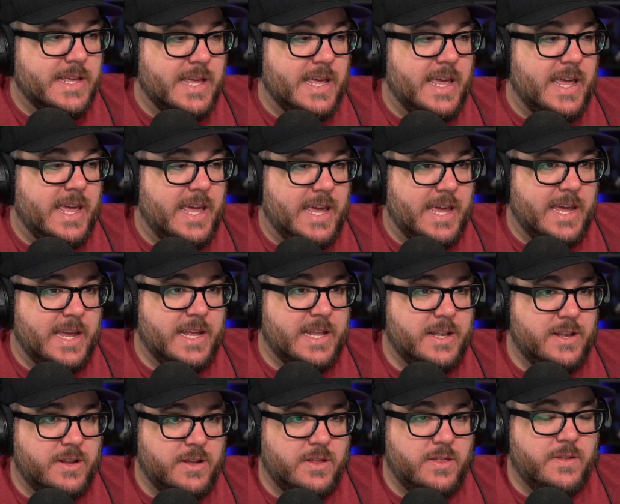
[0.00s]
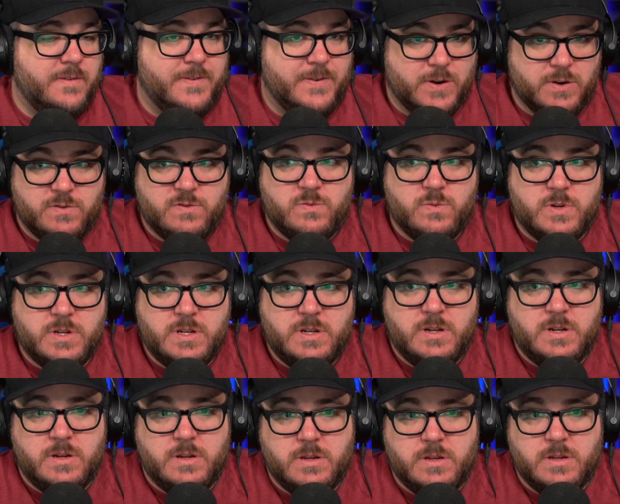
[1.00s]
And the first
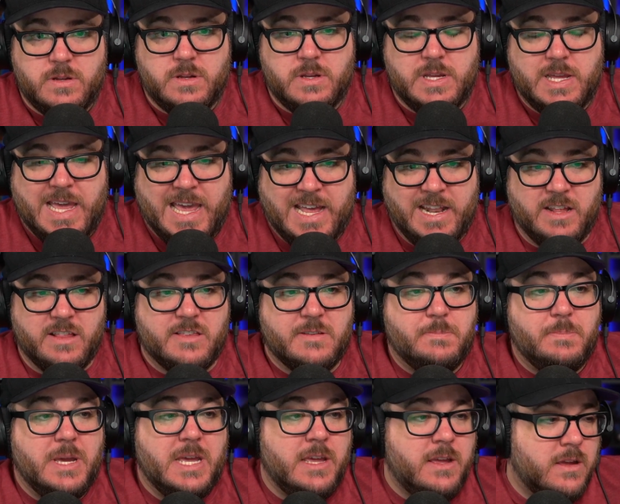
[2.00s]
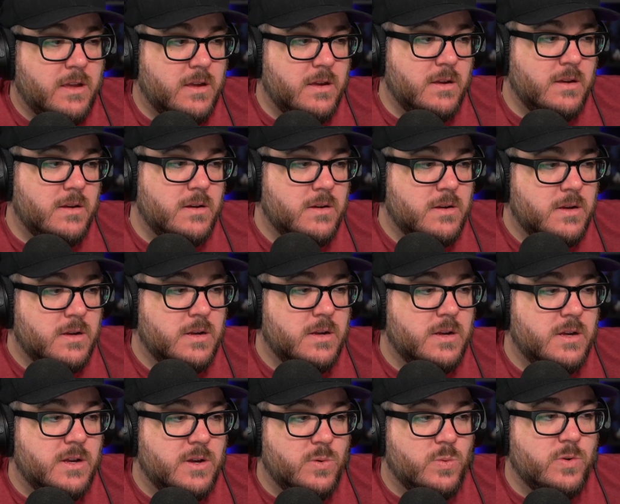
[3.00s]
one, at its peak,
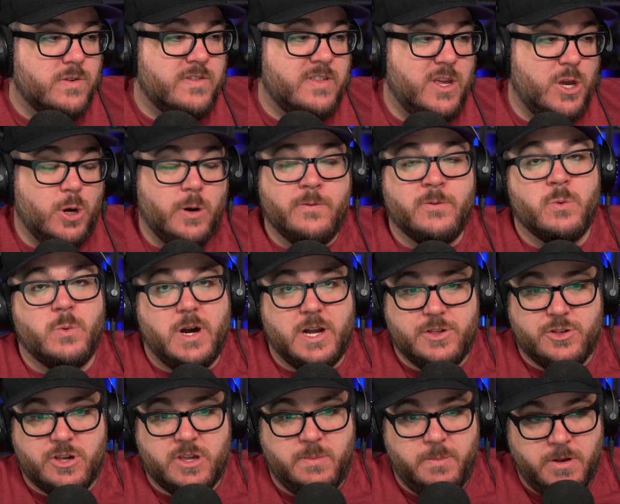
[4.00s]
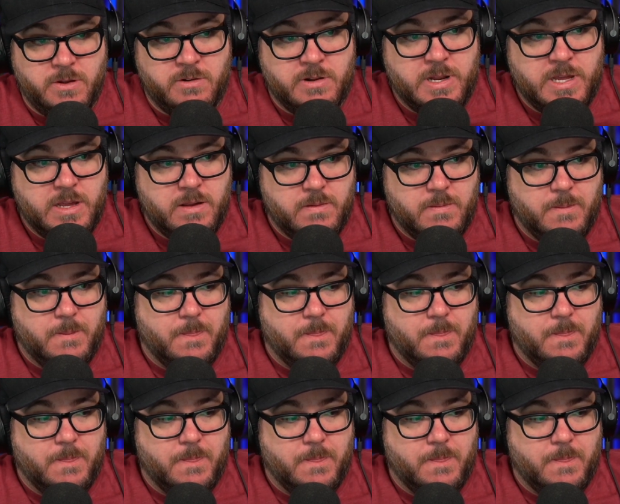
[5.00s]
was the Overwatch community.